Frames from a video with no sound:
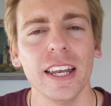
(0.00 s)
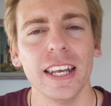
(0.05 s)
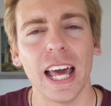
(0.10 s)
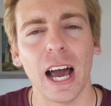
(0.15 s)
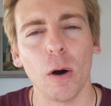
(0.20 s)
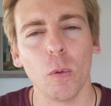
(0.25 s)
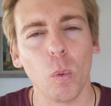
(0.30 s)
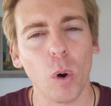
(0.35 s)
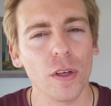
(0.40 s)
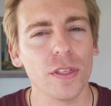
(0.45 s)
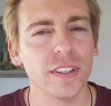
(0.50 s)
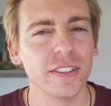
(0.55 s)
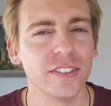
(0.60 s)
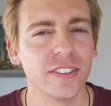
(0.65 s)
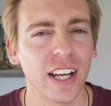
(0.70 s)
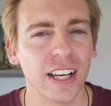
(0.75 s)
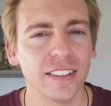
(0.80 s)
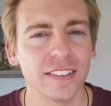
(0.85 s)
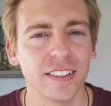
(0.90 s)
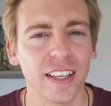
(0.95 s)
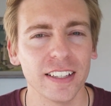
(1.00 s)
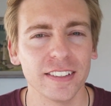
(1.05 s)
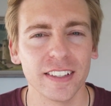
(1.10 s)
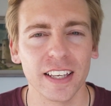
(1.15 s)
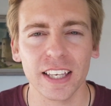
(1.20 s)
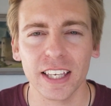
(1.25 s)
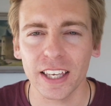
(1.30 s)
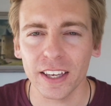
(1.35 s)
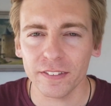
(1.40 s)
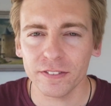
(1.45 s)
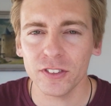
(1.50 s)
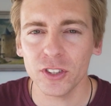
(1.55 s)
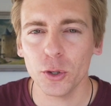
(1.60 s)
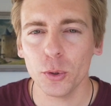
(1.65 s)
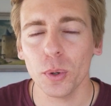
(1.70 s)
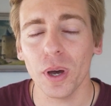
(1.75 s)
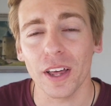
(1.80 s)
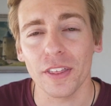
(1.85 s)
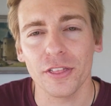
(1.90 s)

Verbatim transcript: Now, what this does is it gives you